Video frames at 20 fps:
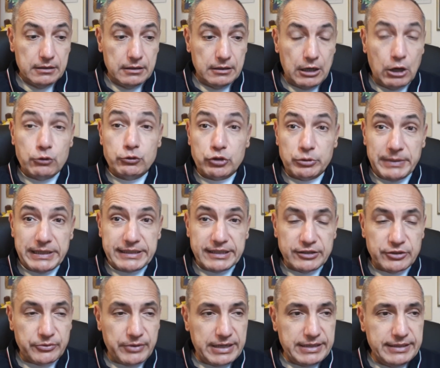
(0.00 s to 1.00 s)
Automated
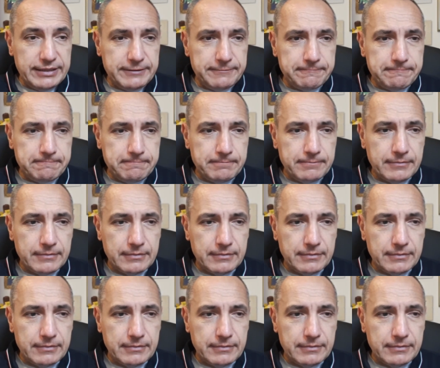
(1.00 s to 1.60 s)
trading